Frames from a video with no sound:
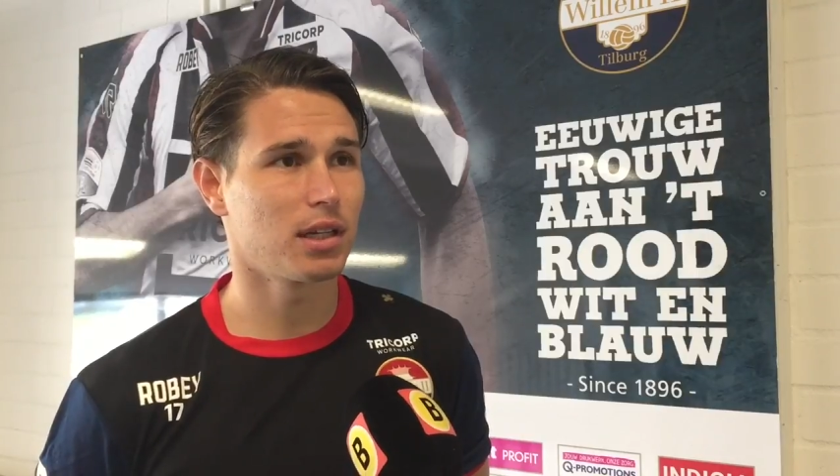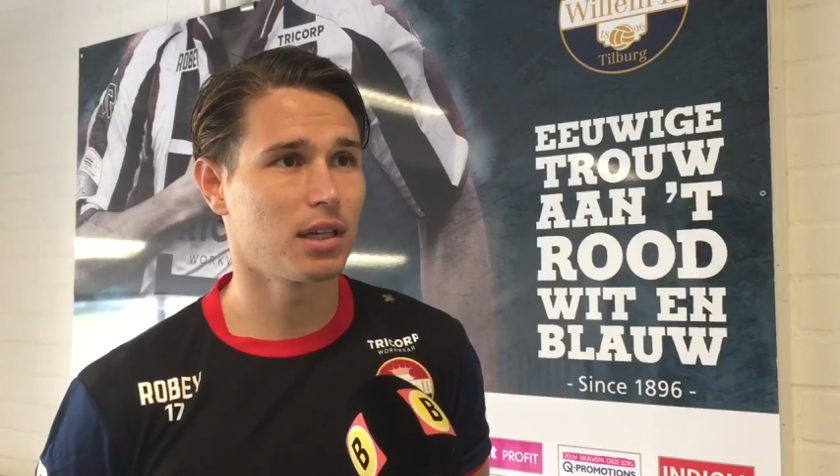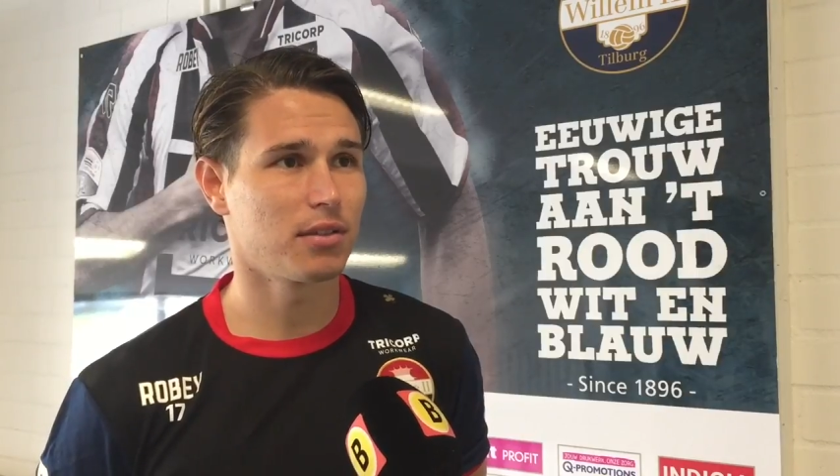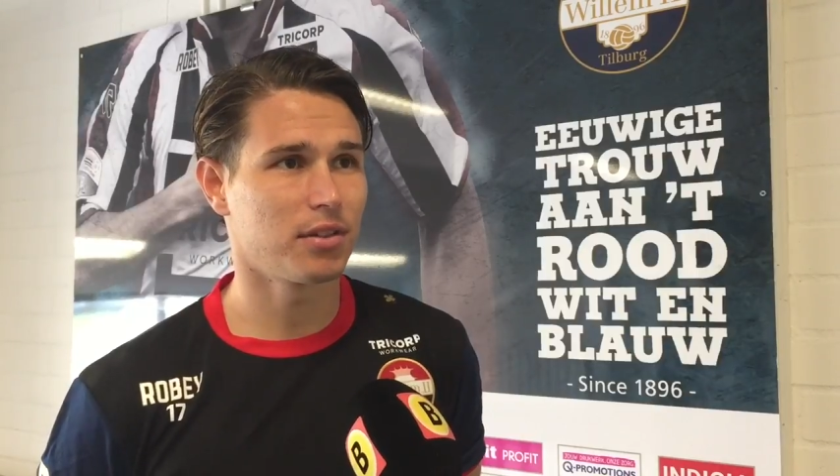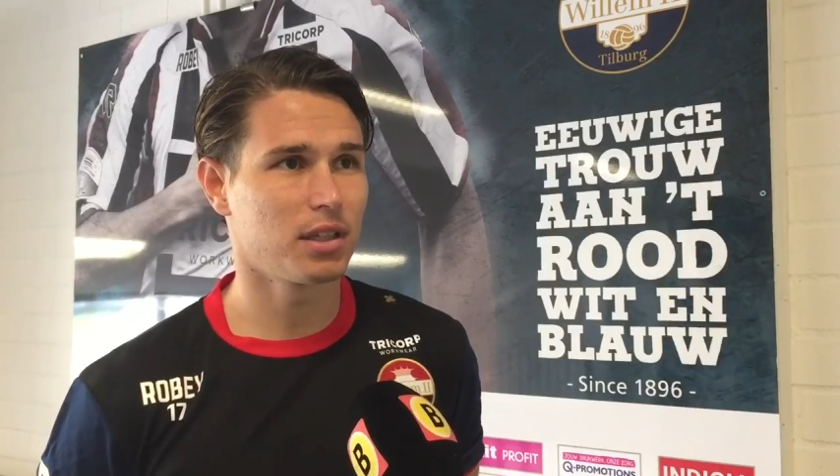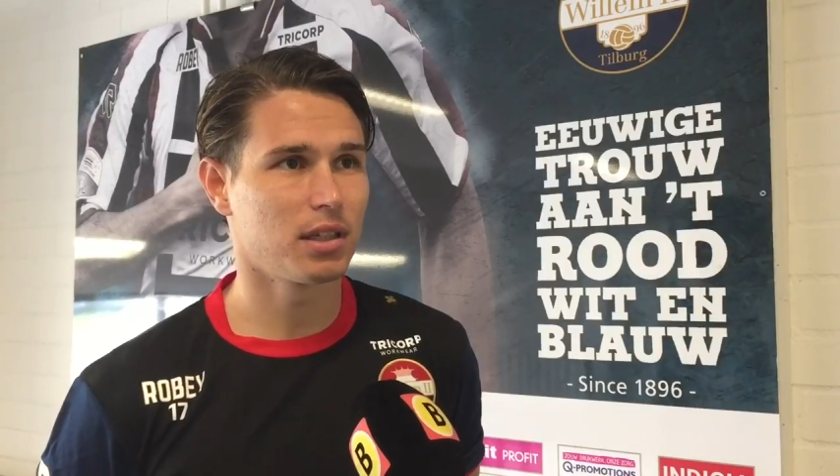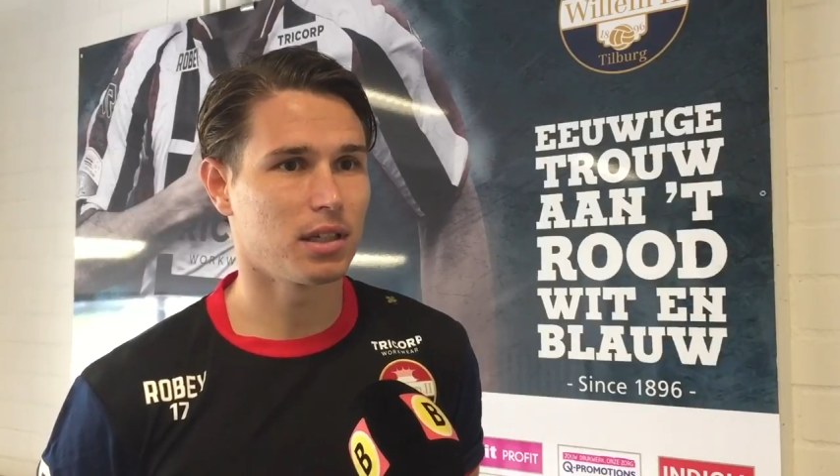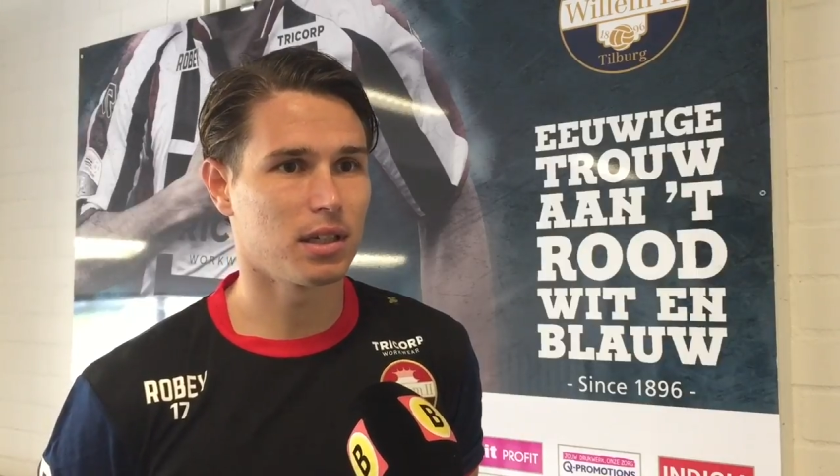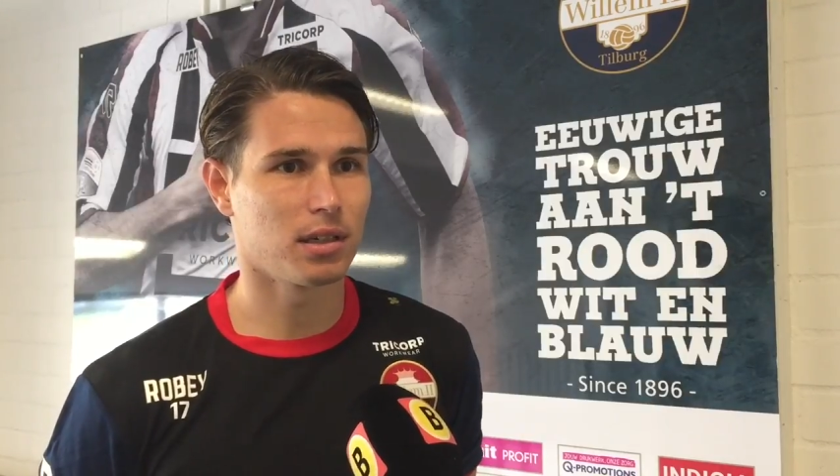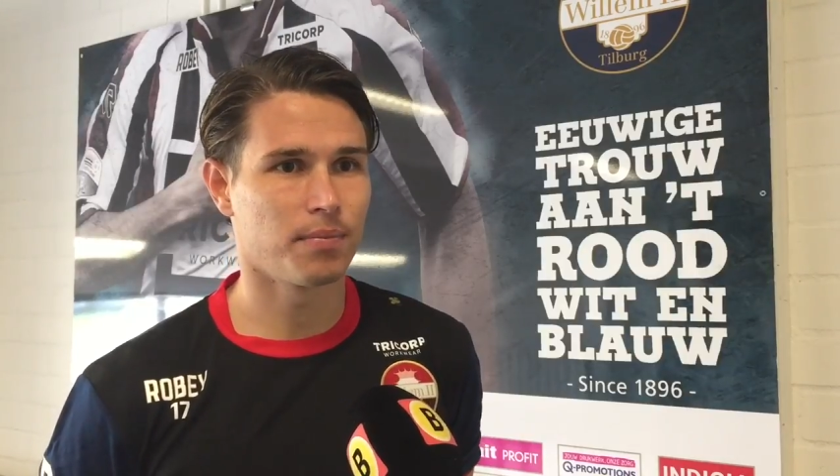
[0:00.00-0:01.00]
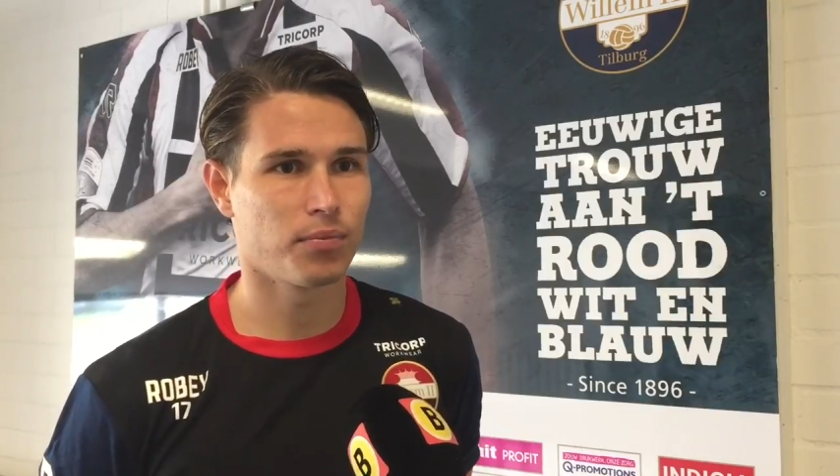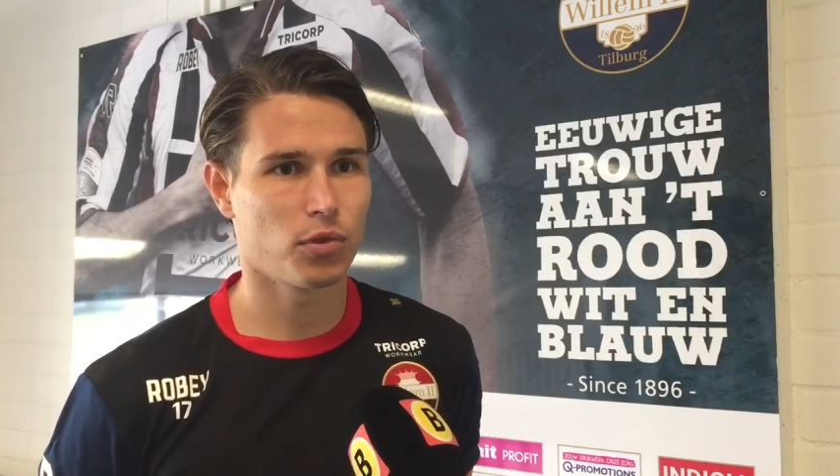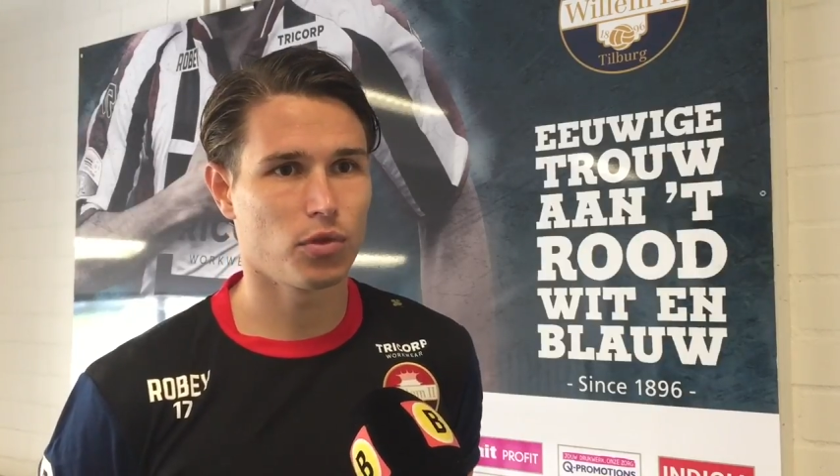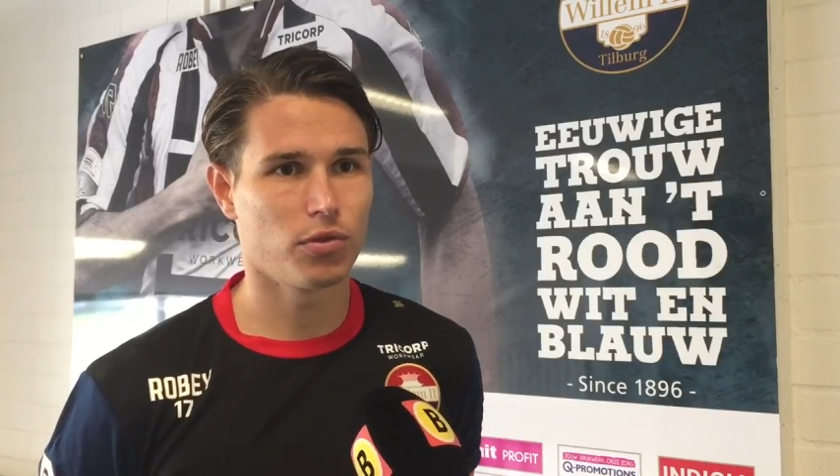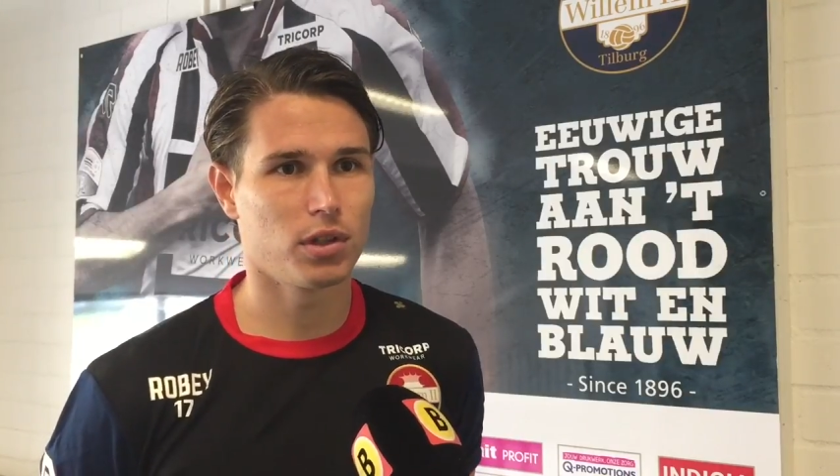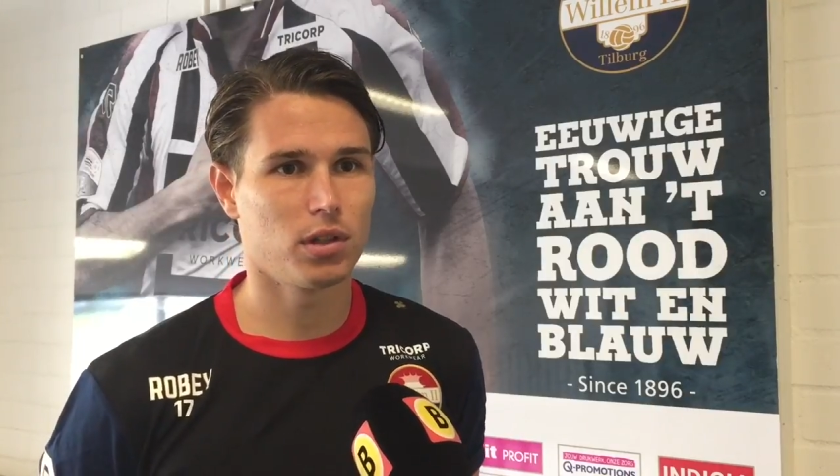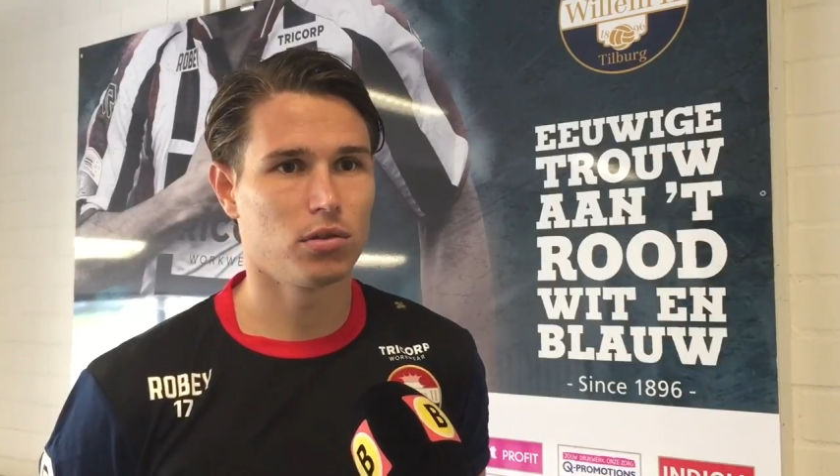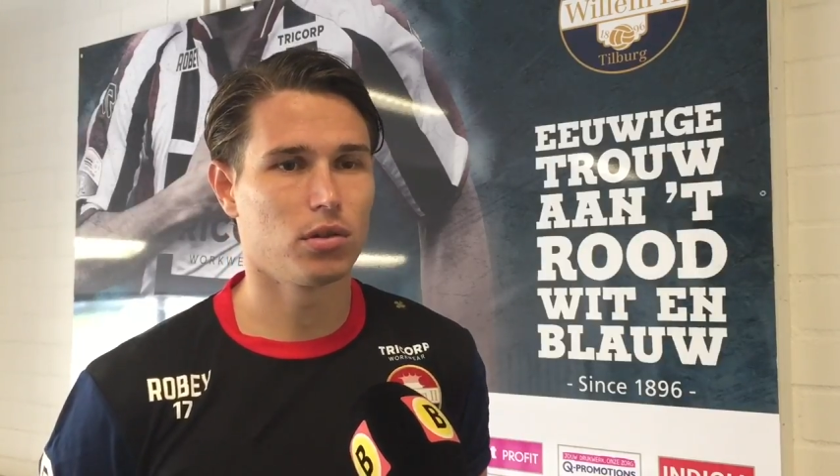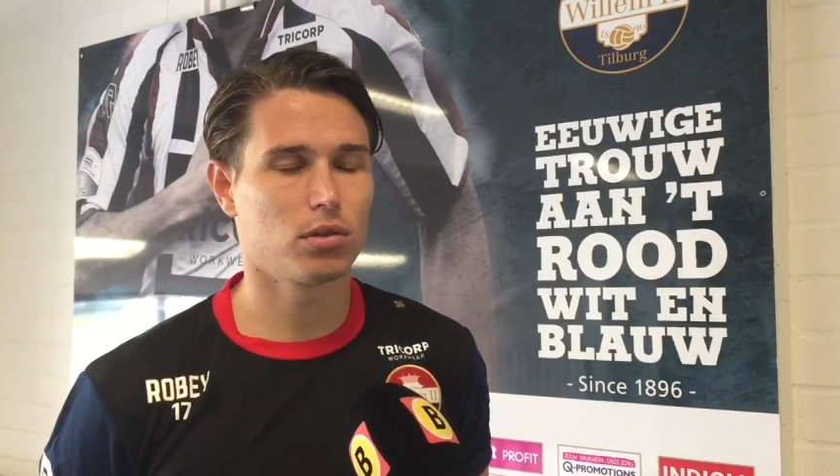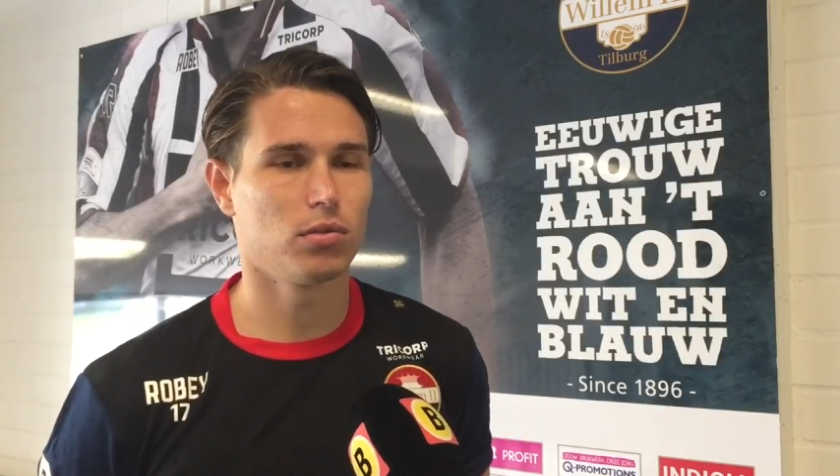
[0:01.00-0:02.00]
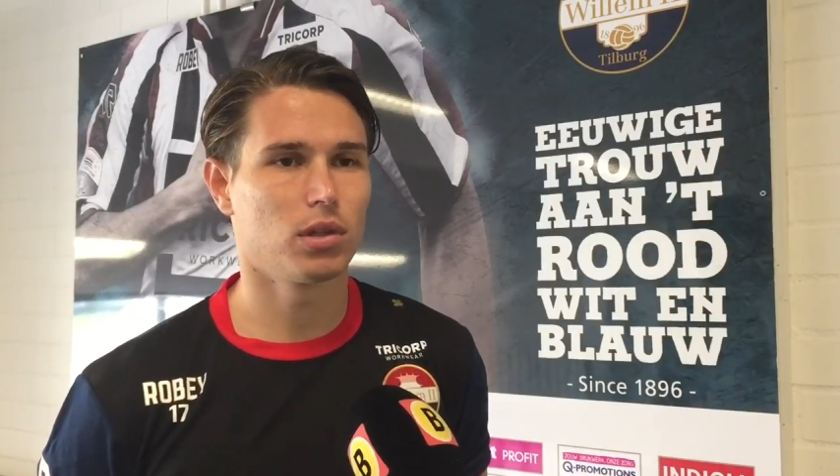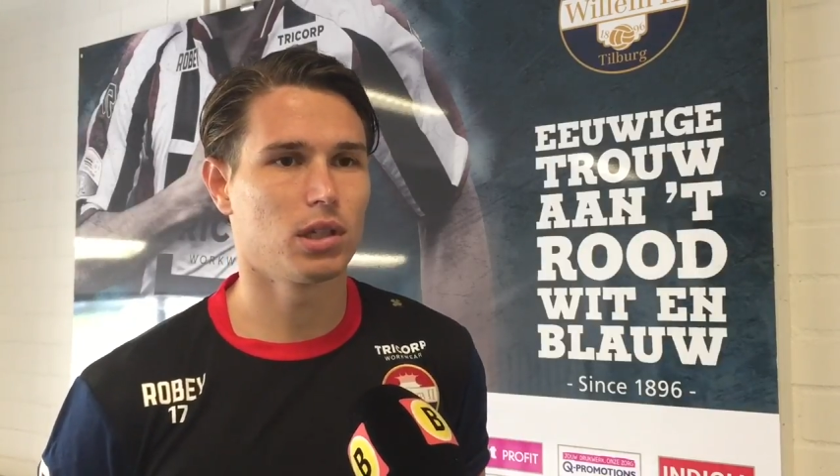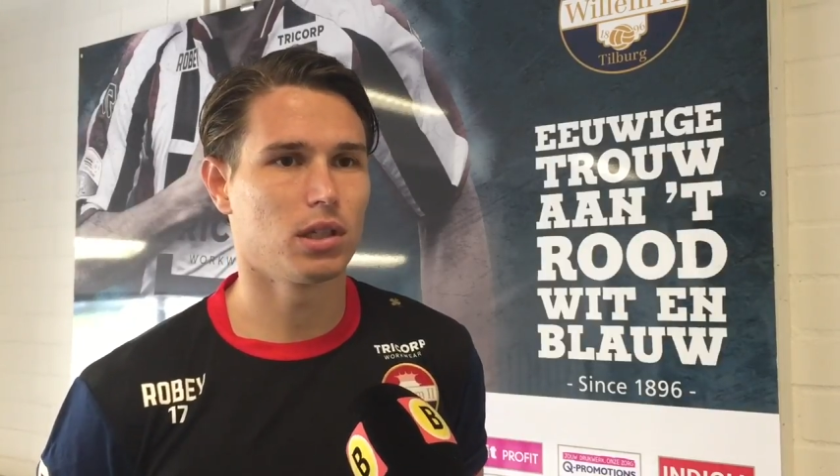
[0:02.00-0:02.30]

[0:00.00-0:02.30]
get fit to fit into the squad,